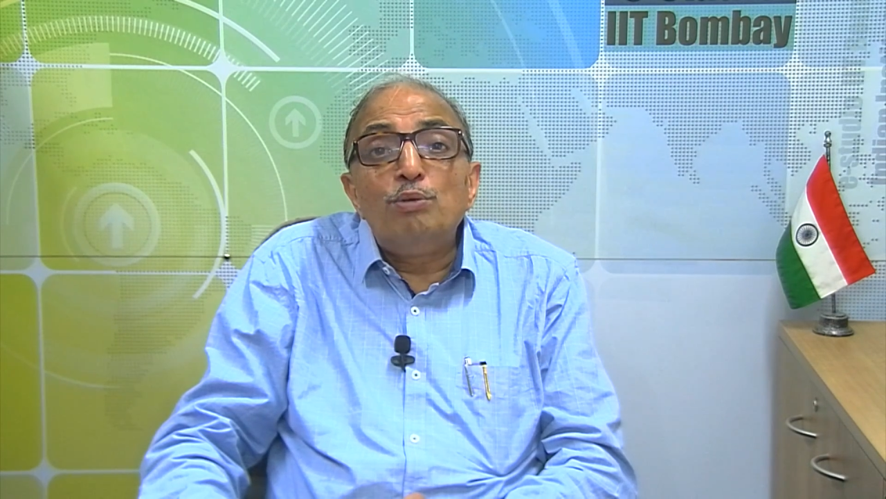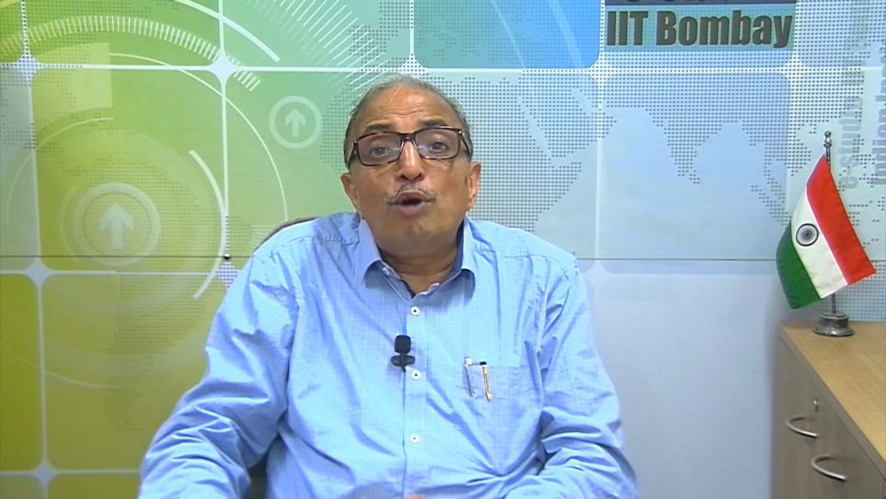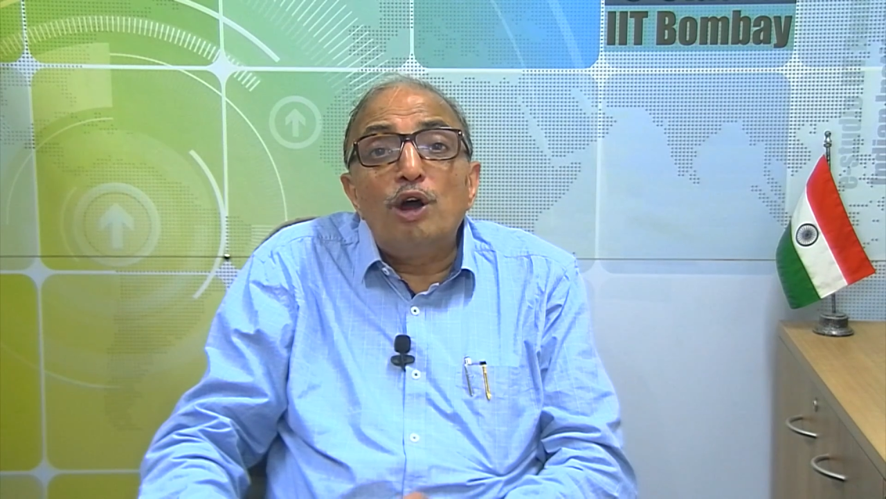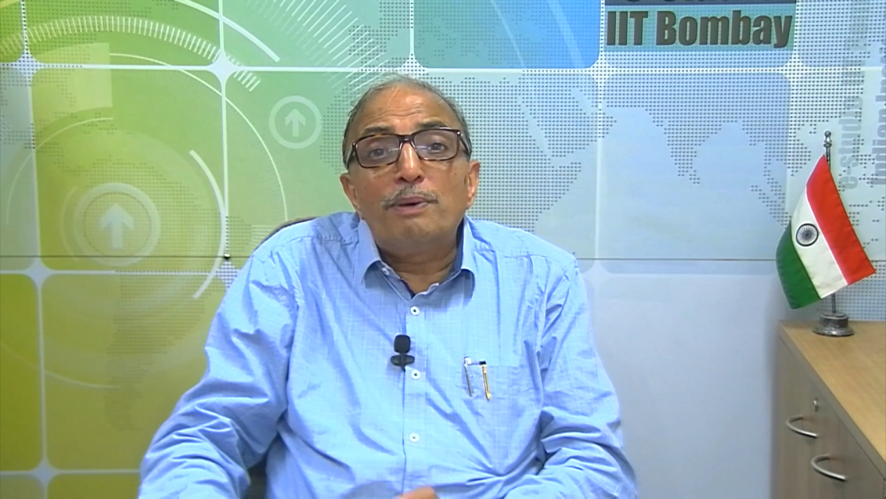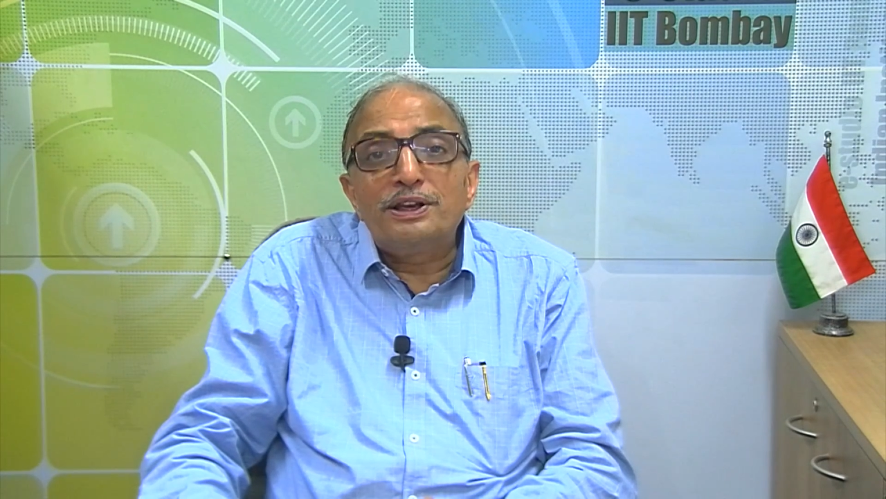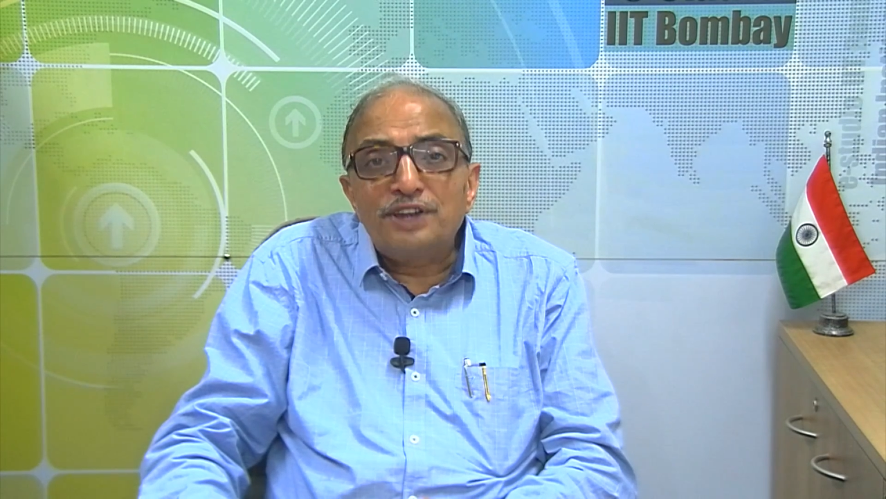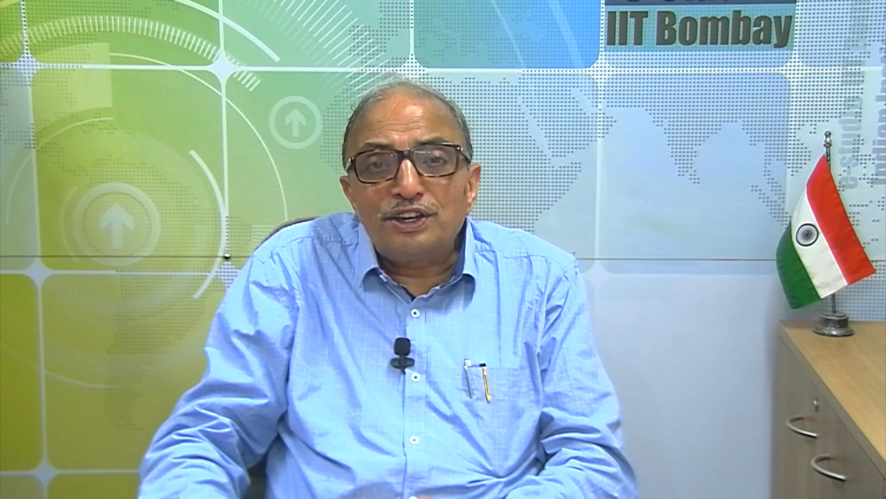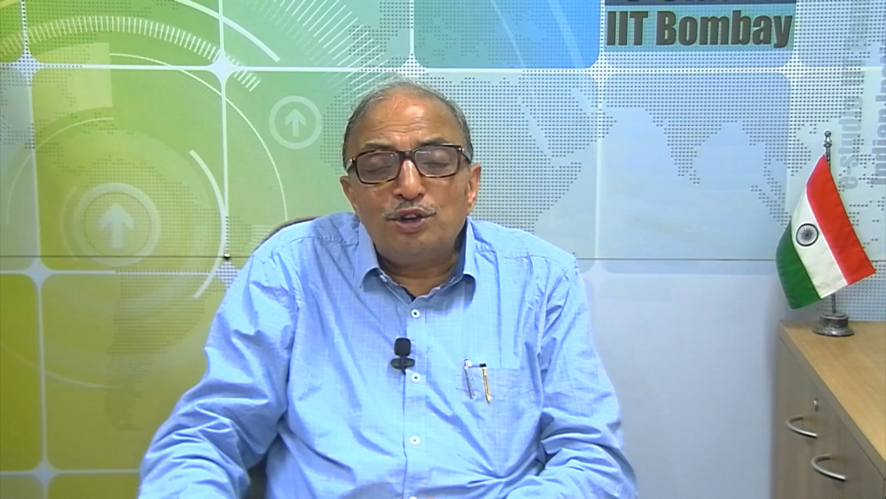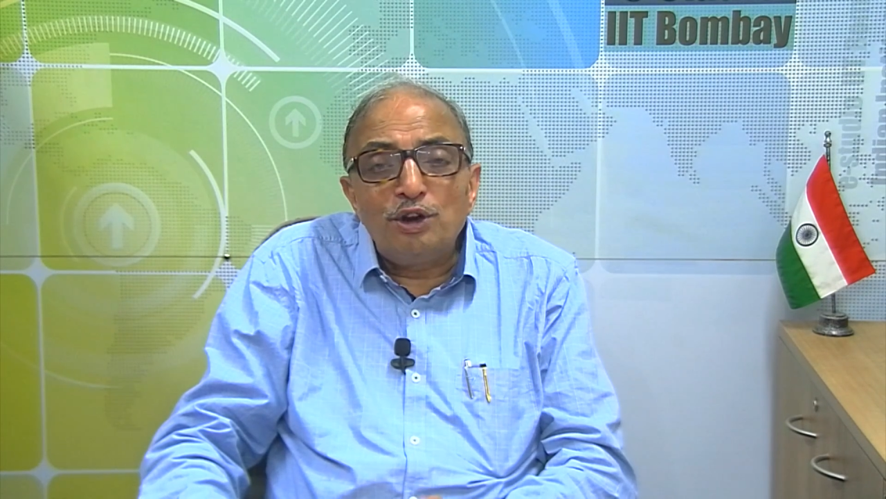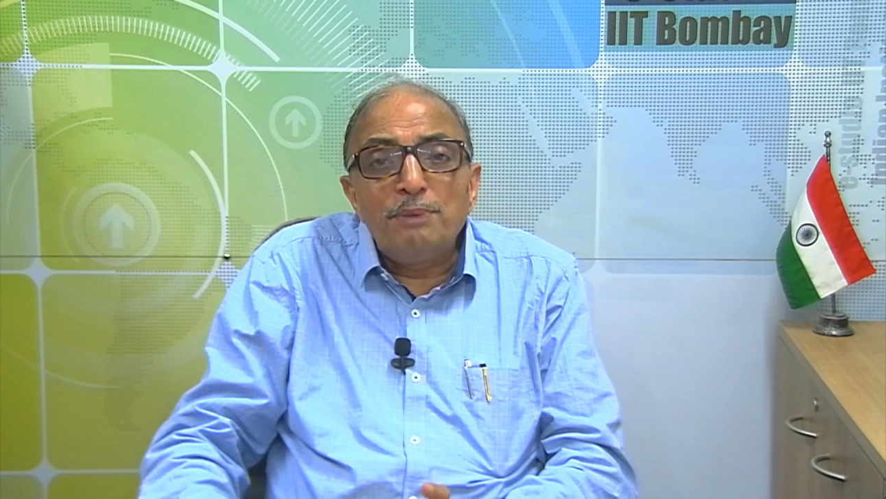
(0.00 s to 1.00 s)
more buses
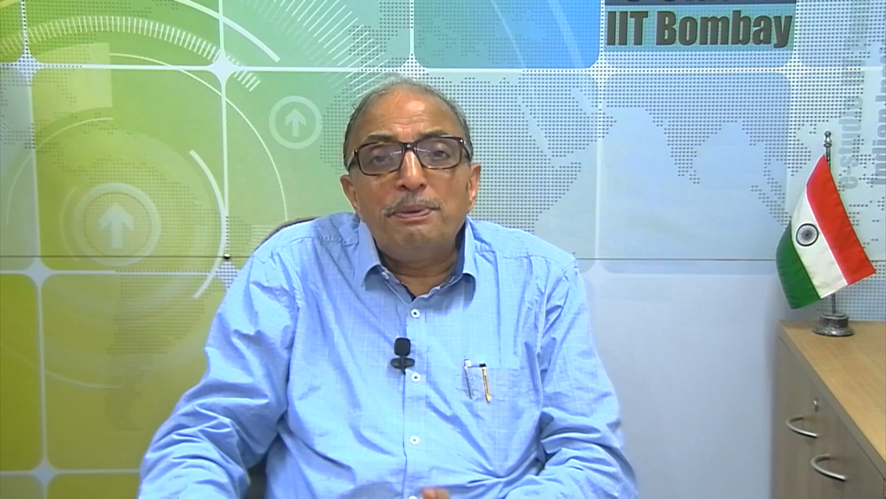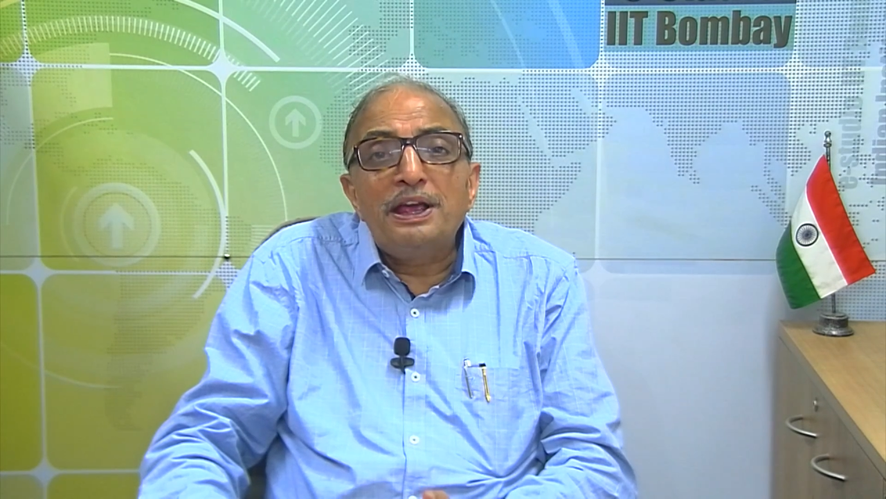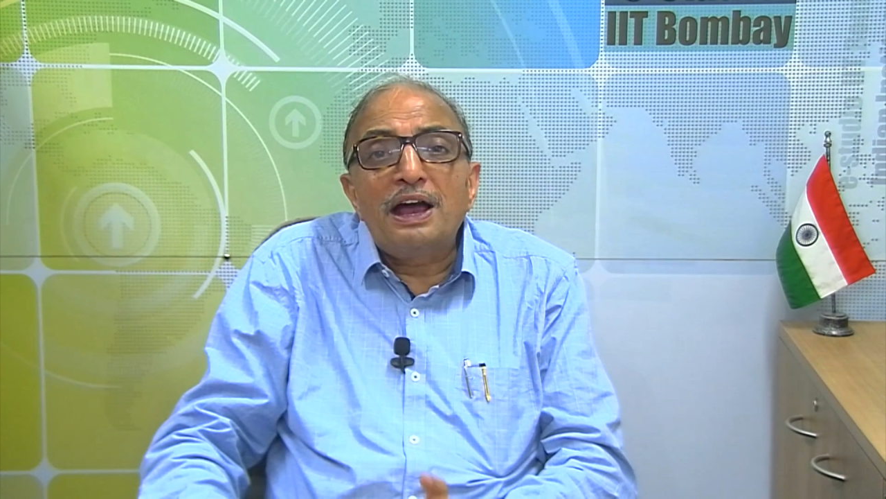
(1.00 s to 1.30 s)
during peak